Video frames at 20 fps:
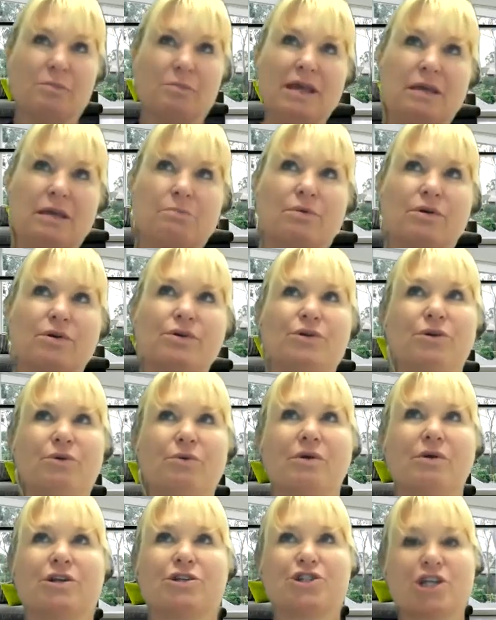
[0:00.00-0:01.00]
people who
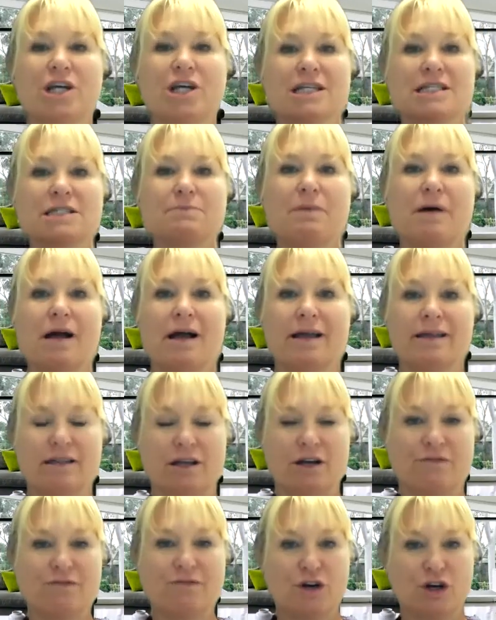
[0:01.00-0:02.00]
are just buying
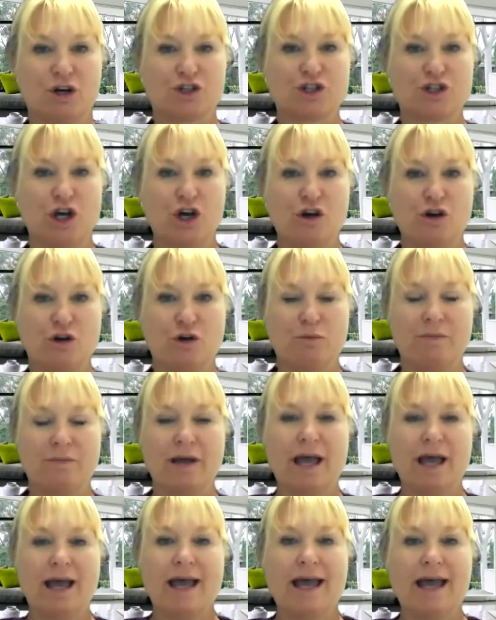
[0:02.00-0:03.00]
their first home
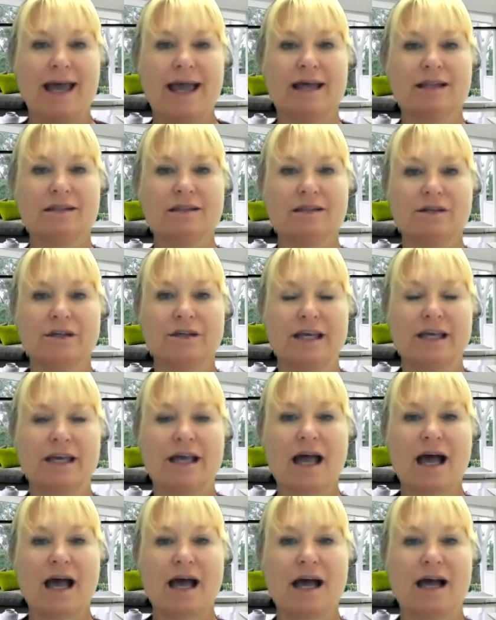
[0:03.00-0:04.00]
and
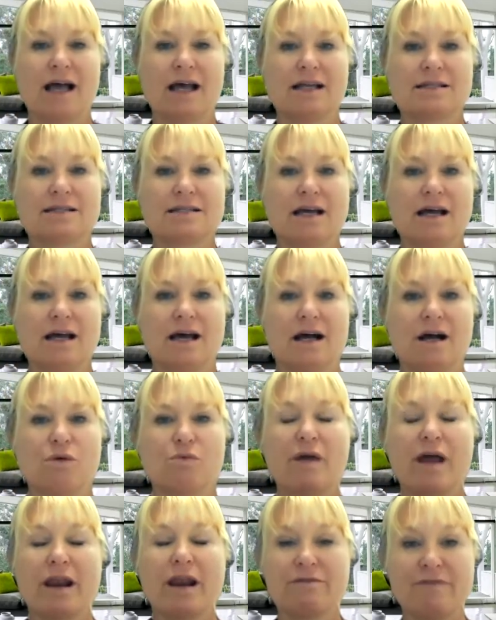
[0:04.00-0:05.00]
looking at a
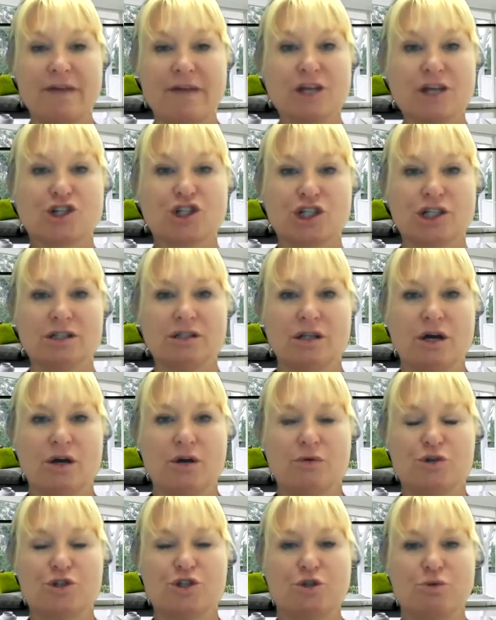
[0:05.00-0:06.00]
renovation
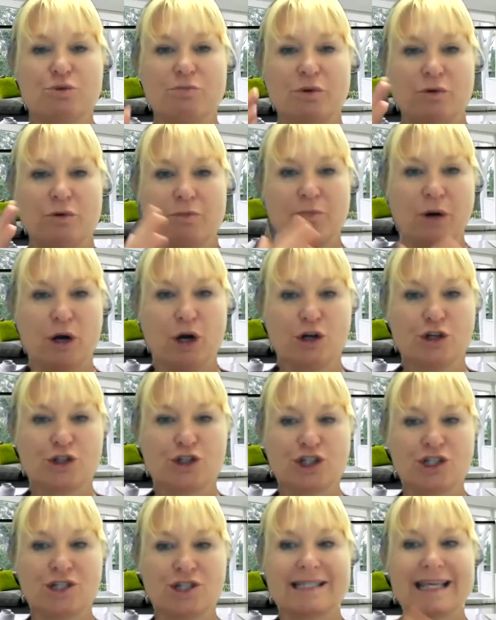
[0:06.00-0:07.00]
loan to both
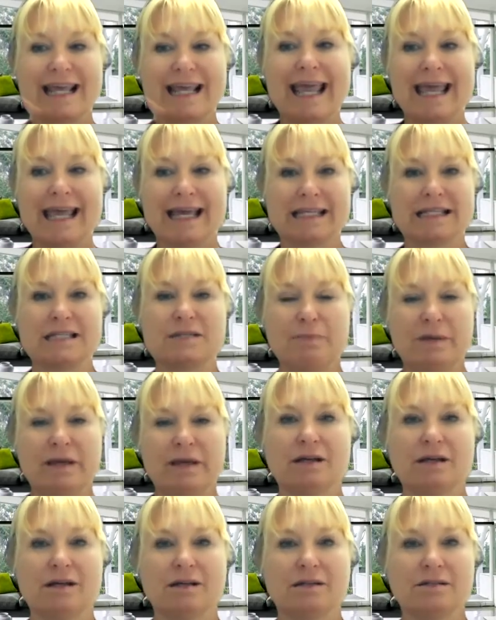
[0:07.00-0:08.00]
purchase and
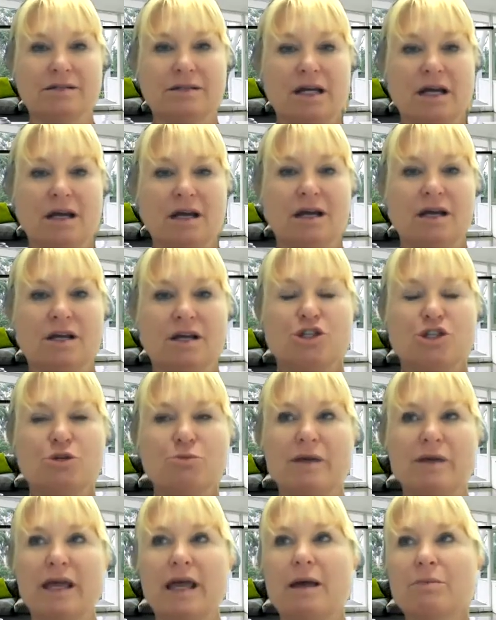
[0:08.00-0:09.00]
build, to
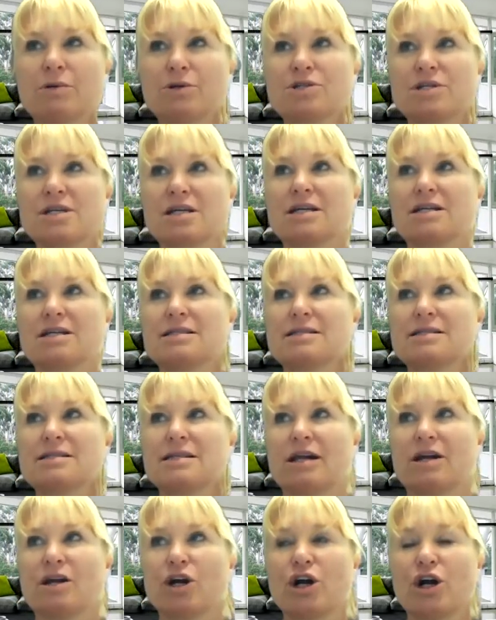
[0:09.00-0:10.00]
be able to
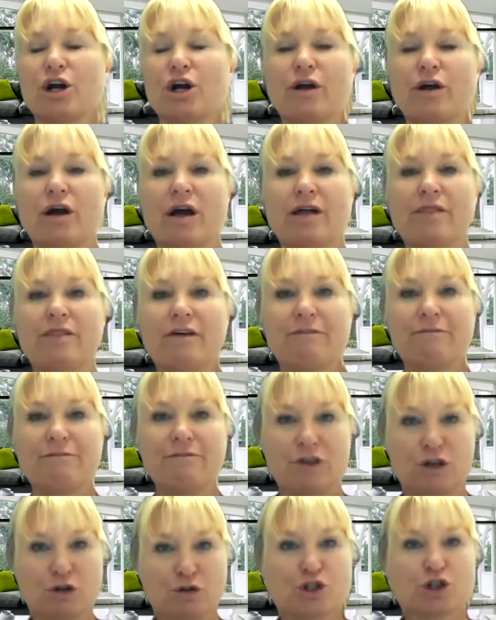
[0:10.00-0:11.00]
consider the
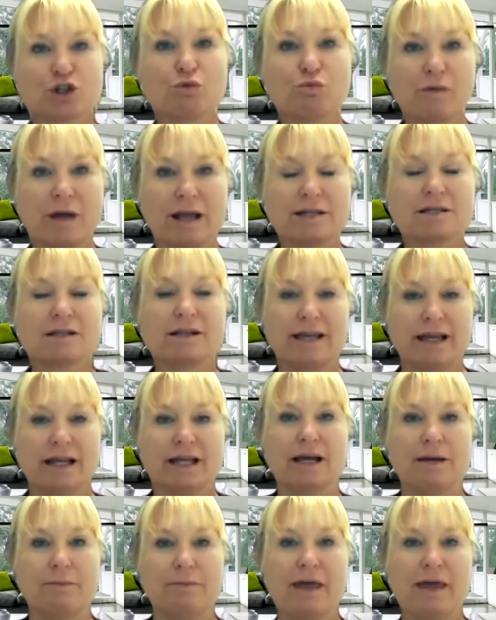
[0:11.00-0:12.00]
future rental
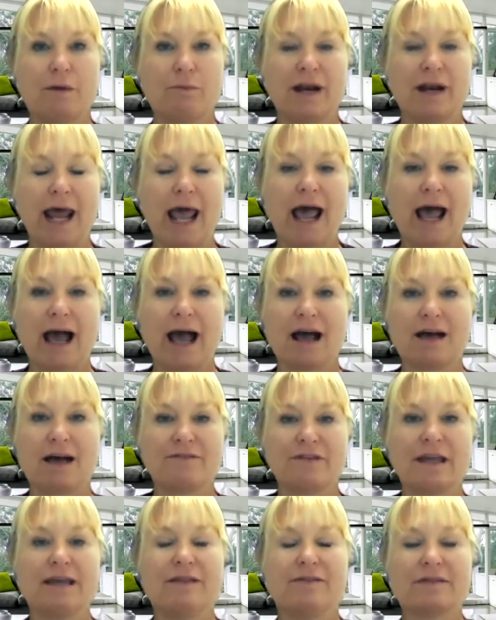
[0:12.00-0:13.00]
income they would have
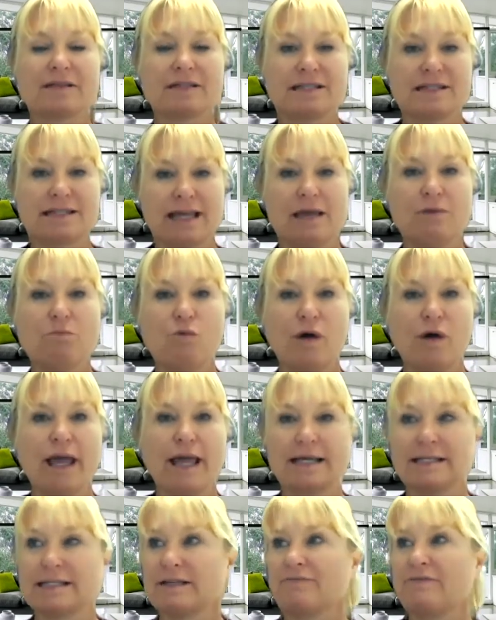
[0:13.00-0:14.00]
in the same way
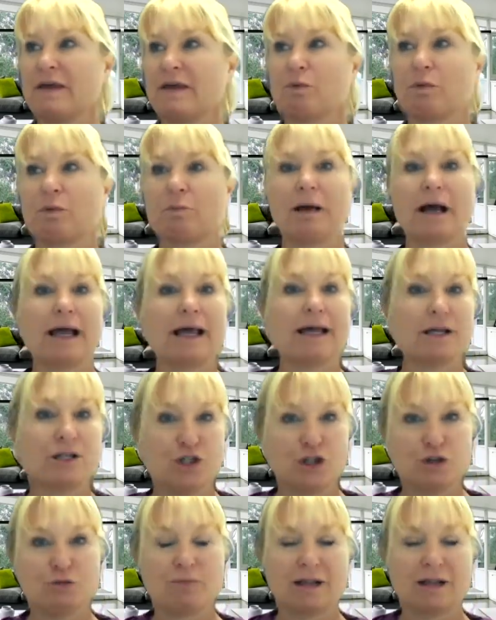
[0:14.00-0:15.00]
as if they were buying a
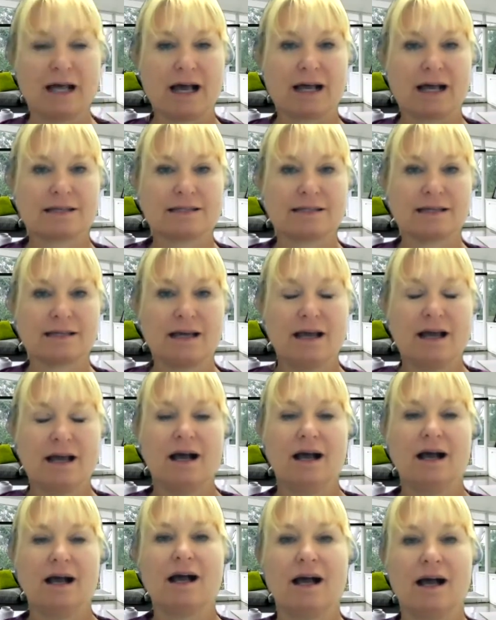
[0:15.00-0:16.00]
duplex,
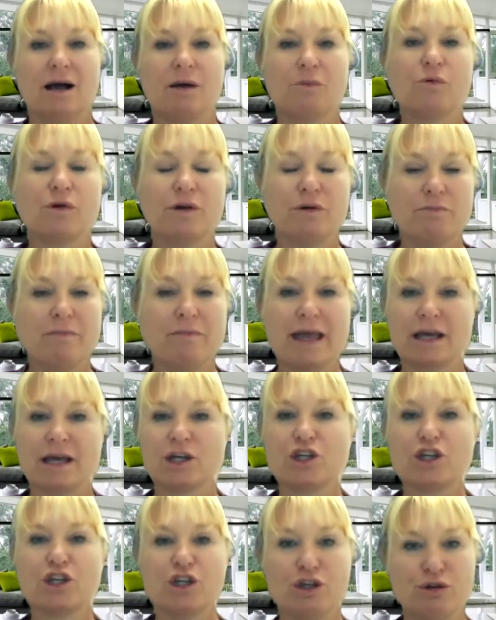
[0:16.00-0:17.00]
would make a
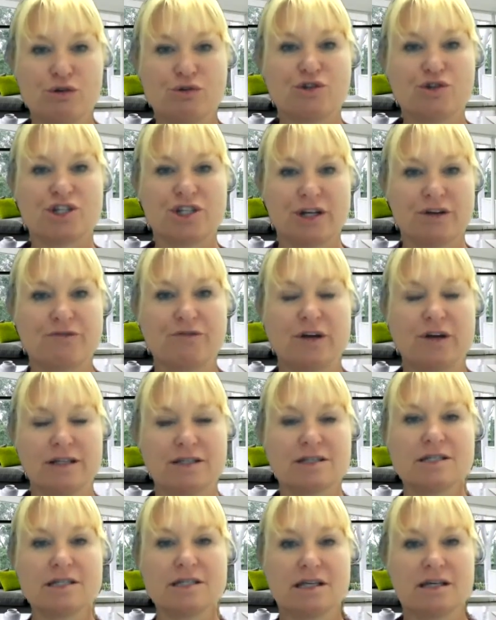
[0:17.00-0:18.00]
huge
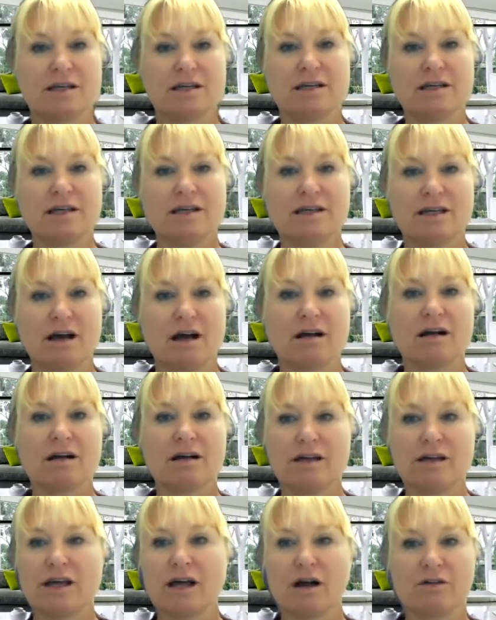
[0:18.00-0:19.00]
difference to
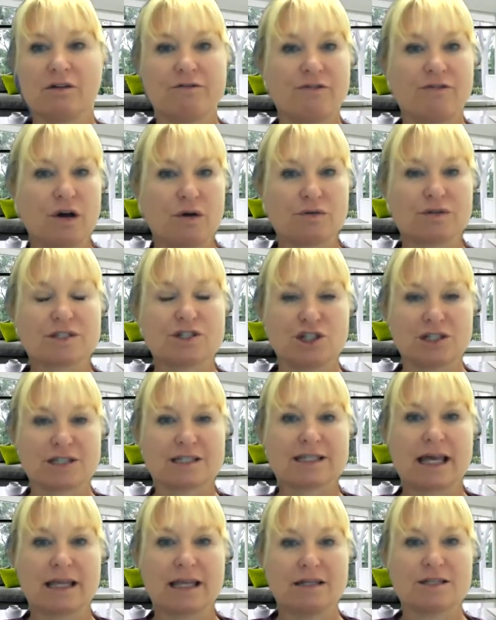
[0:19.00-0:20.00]
young folks just
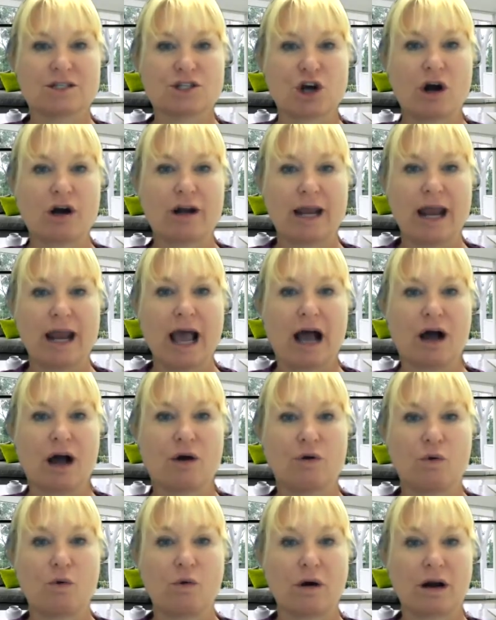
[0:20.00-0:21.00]
getting started
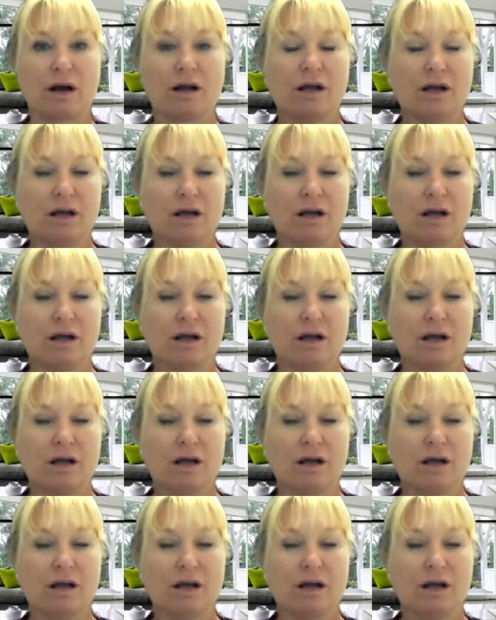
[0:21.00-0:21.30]
out. Or